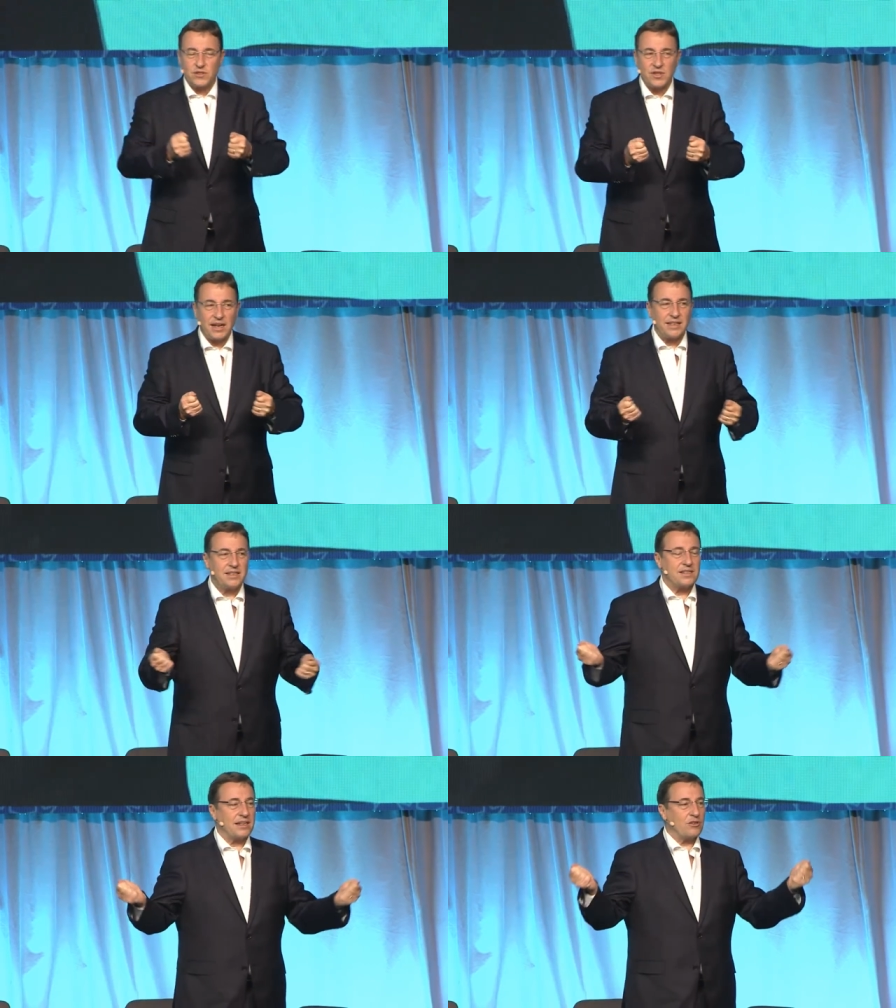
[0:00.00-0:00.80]

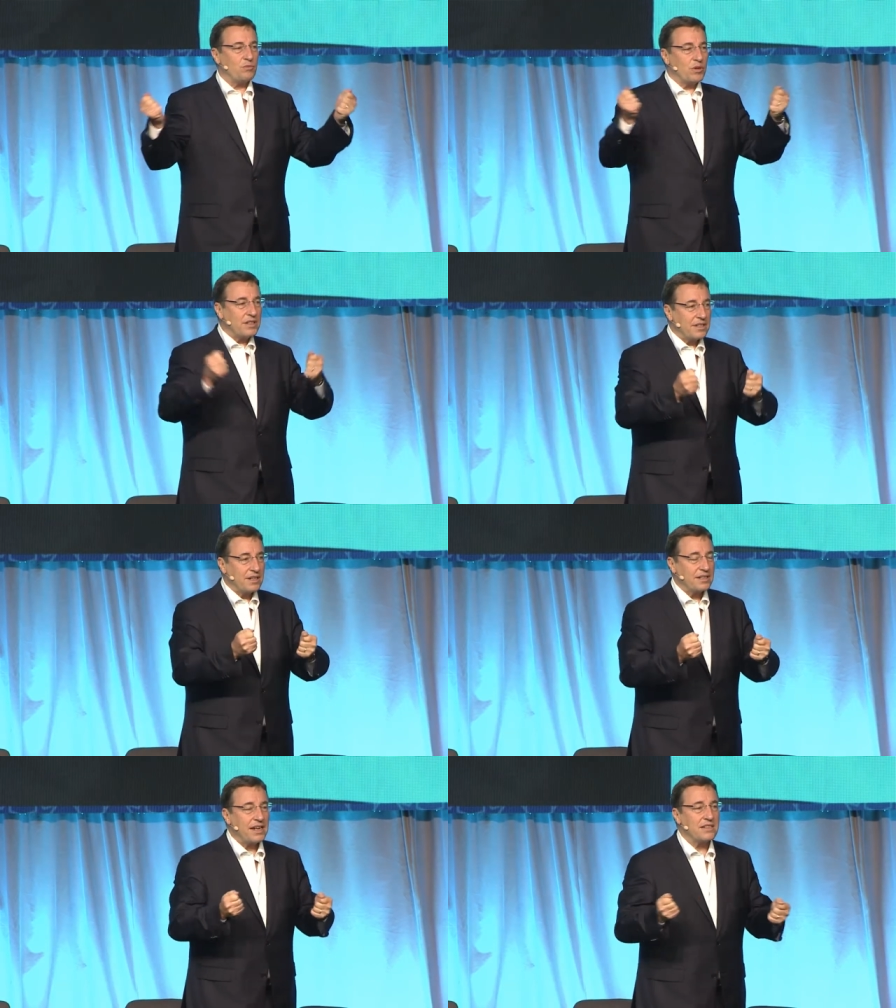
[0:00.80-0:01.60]
science and of political
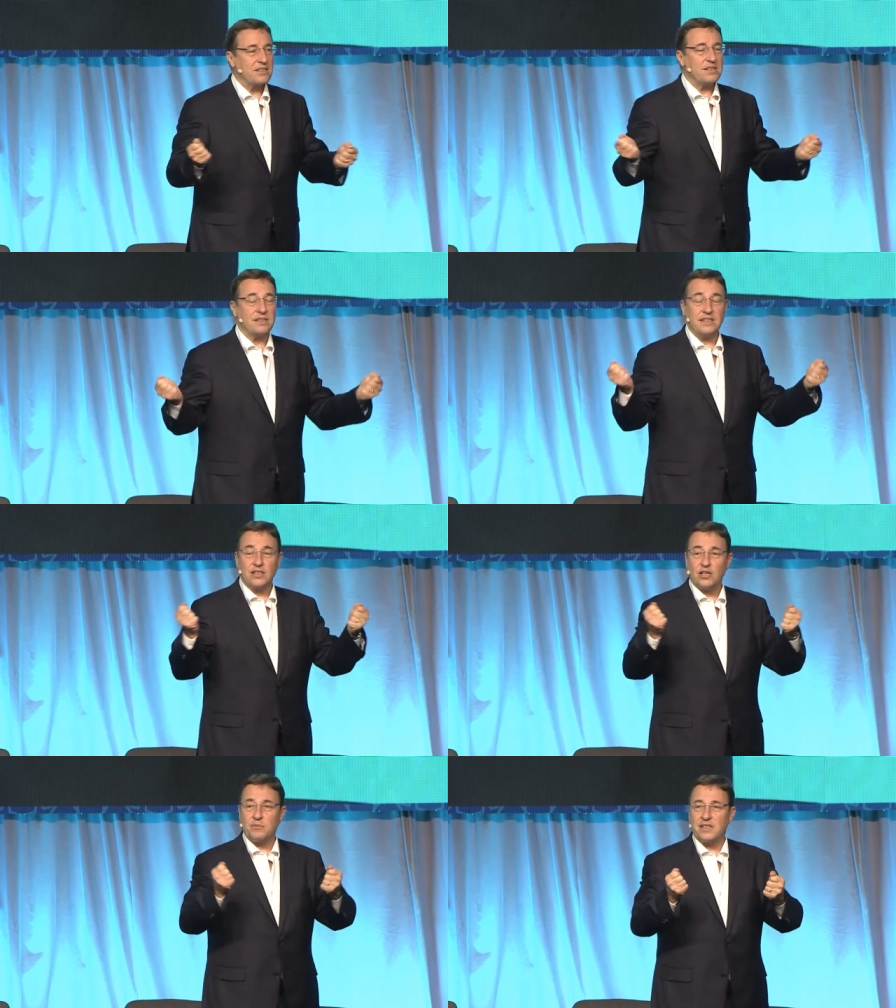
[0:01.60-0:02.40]
analysis and
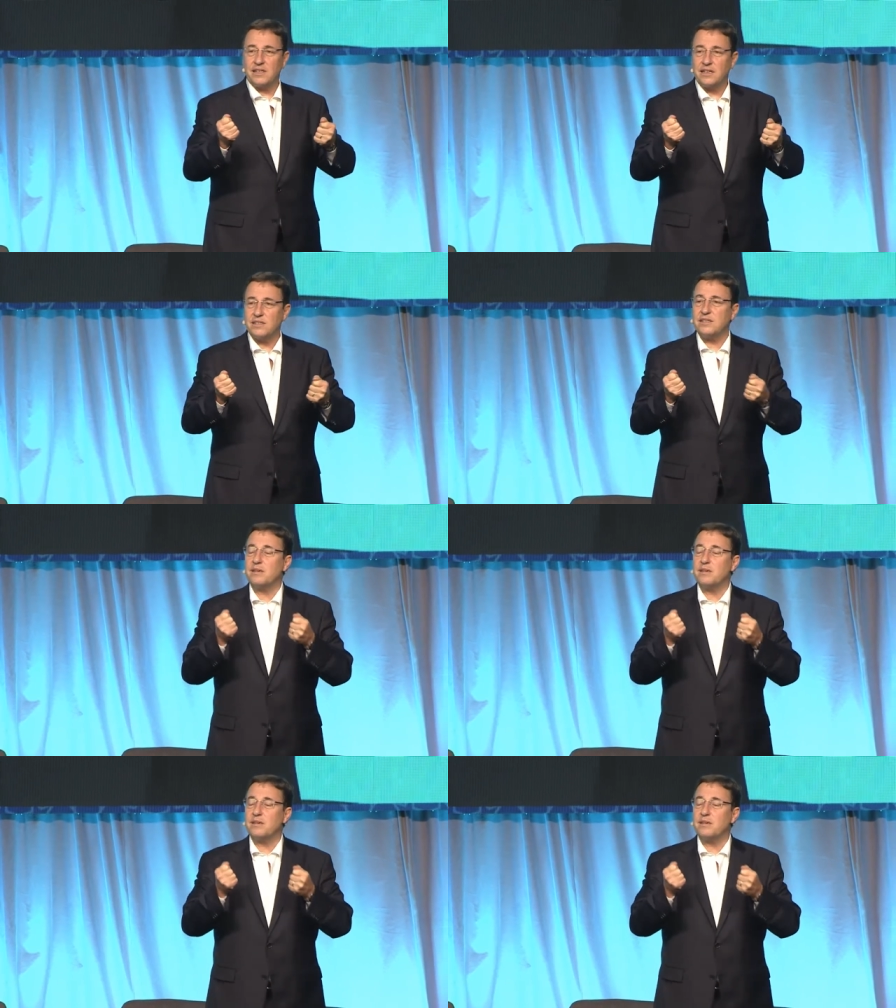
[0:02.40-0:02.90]
economic analysis